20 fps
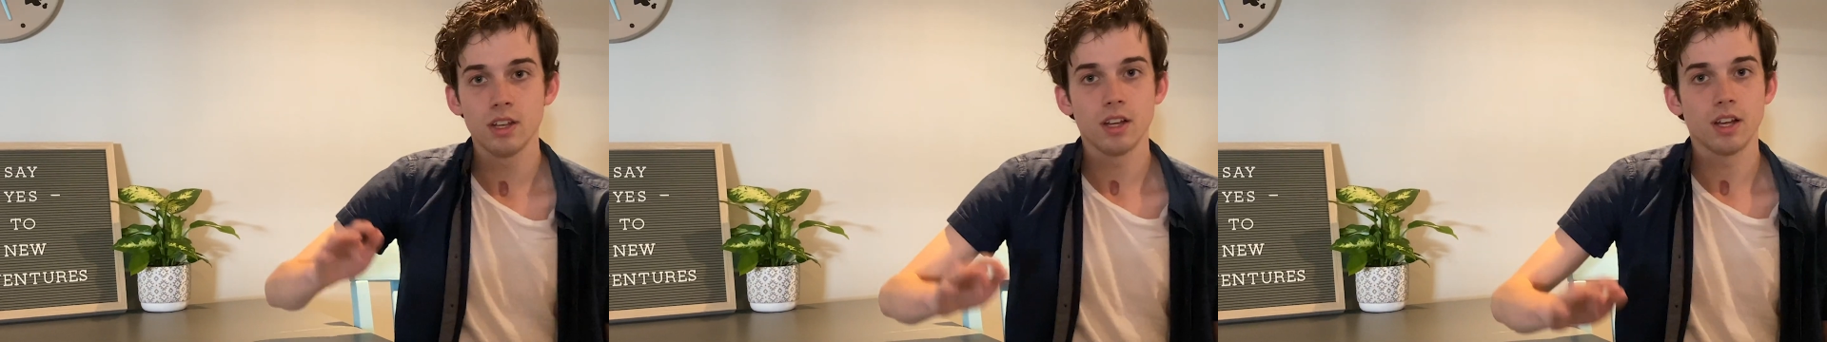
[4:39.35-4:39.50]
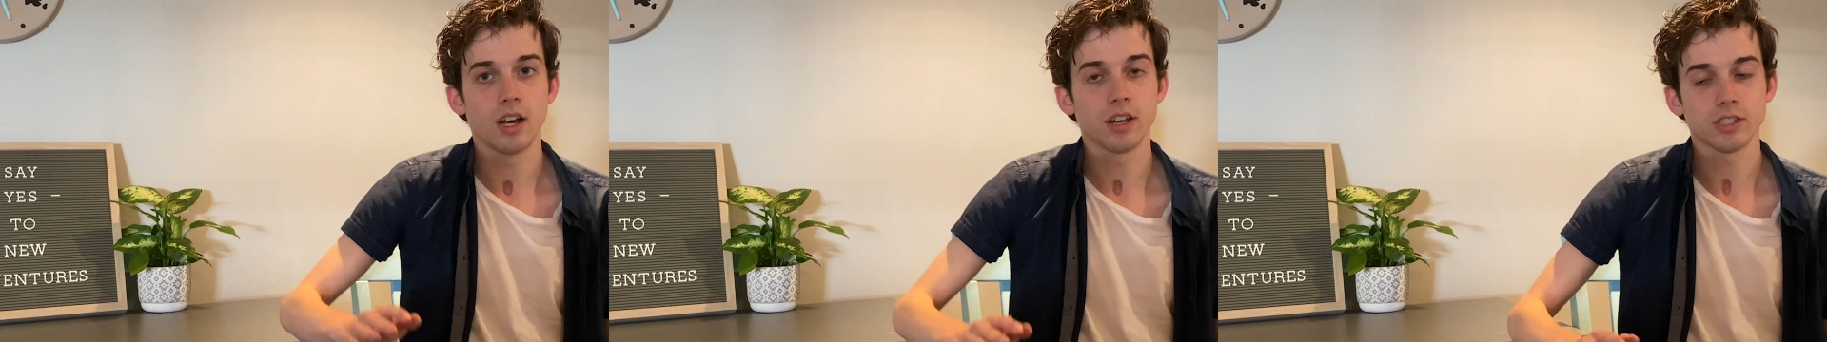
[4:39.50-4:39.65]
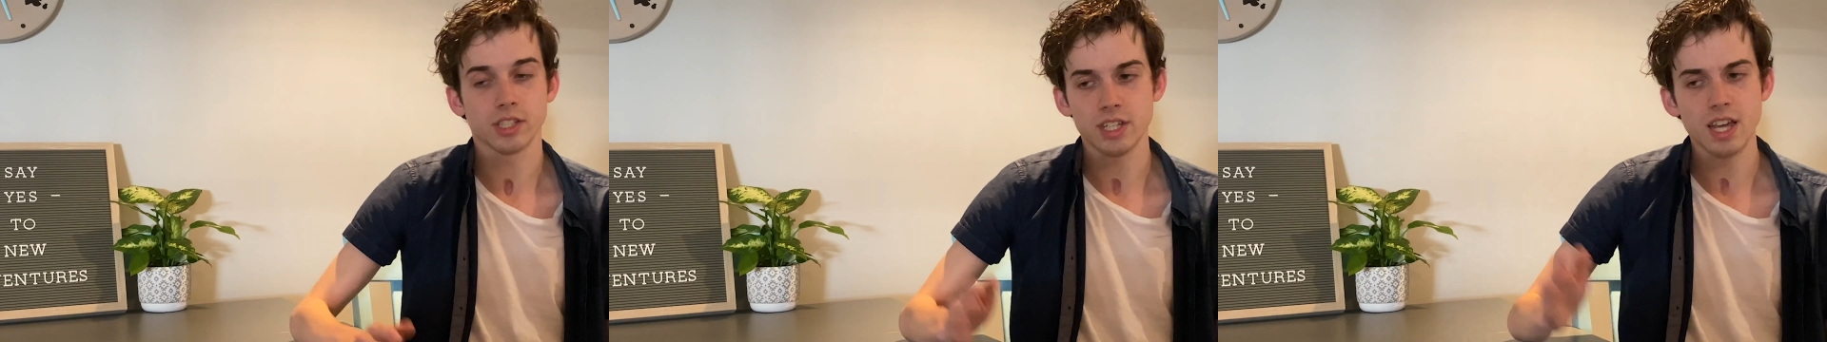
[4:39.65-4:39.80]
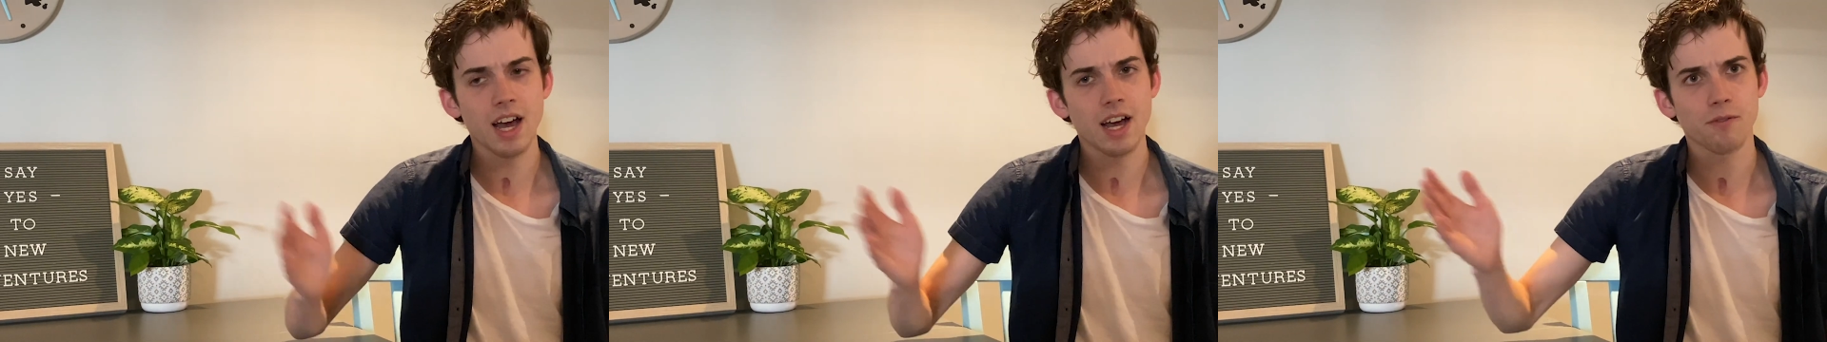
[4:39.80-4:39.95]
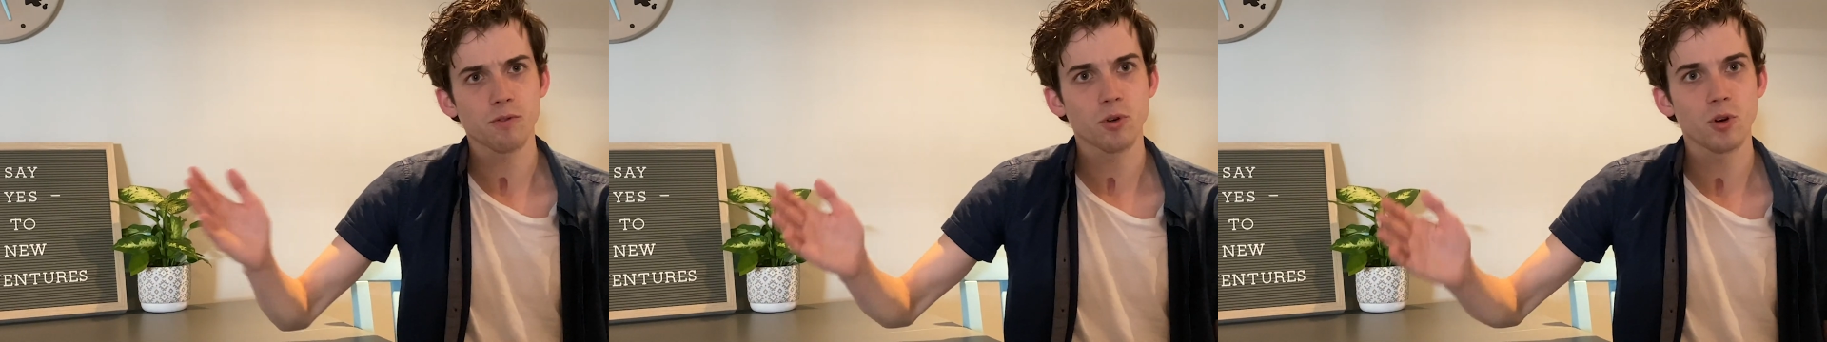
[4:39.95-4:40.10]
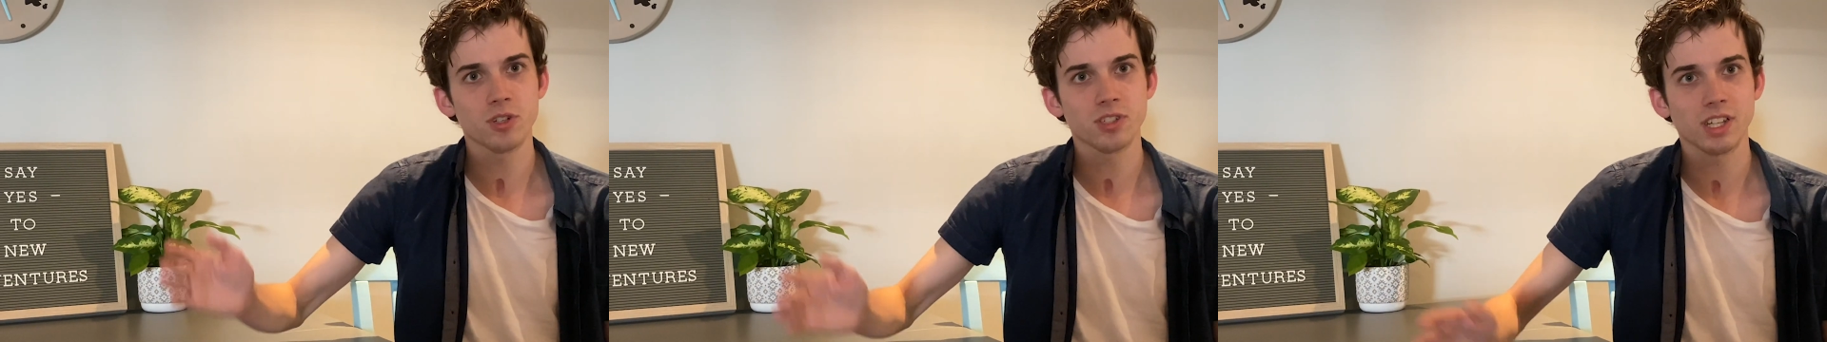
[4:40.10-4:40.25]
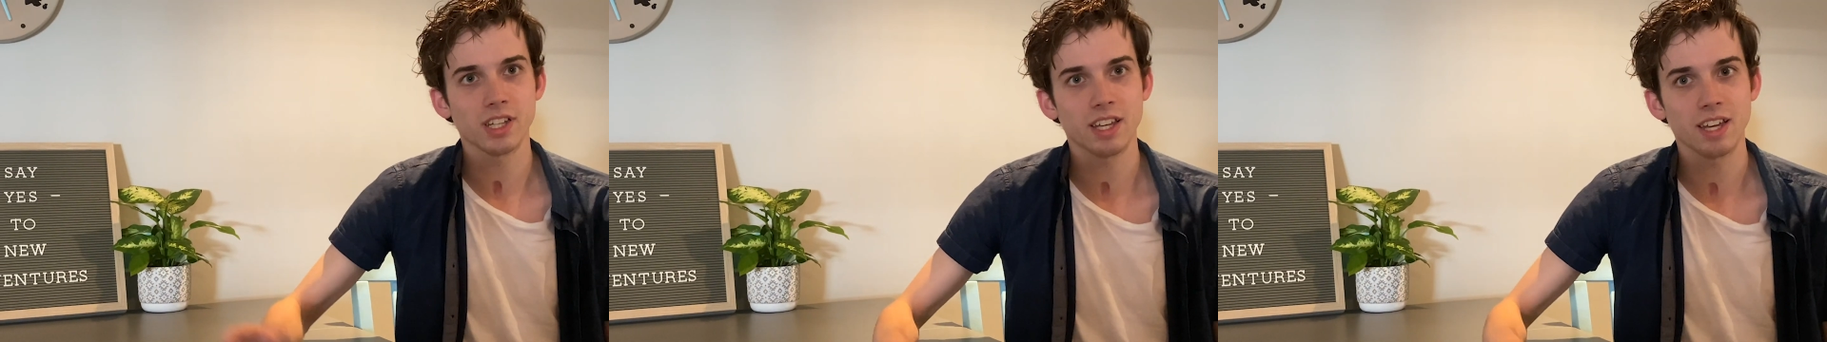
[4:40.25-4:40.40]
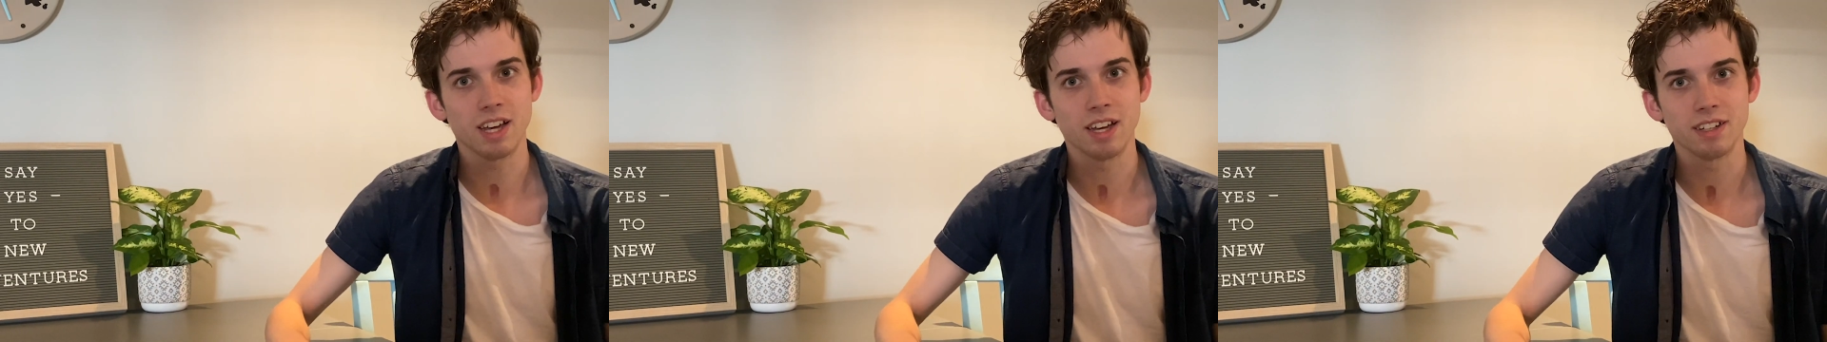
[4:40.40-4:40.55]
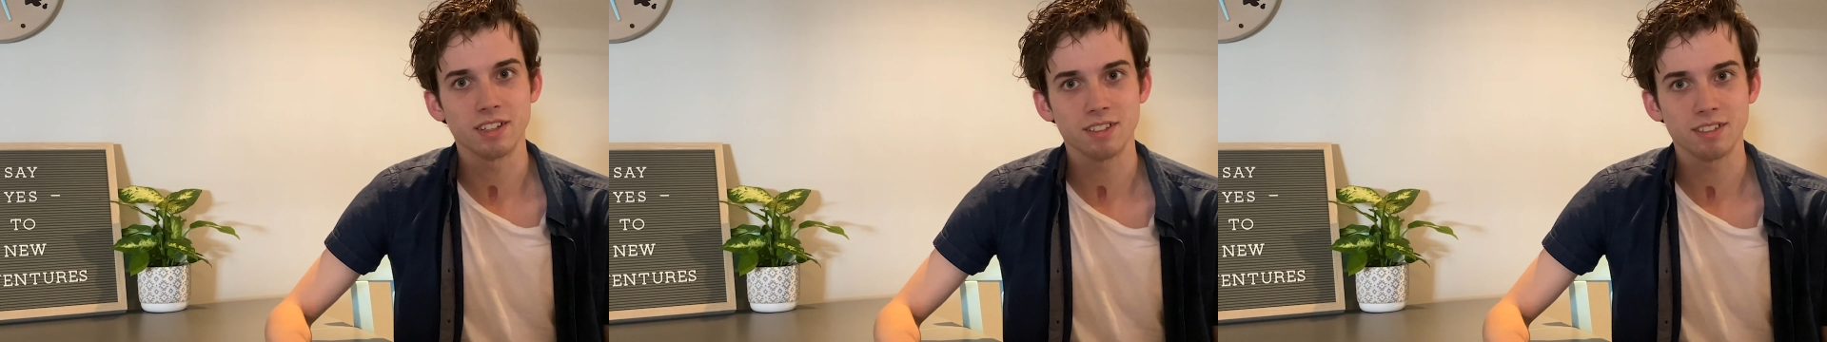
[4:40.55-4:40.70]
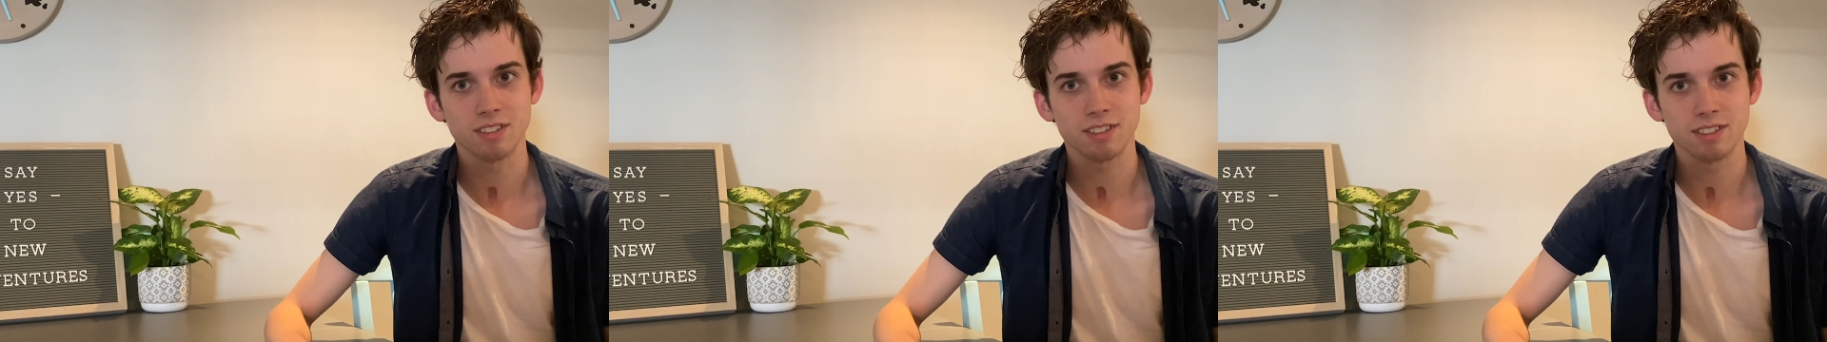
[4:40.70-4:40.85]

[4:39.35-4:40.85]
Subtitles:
I was like, yeah, of course I can.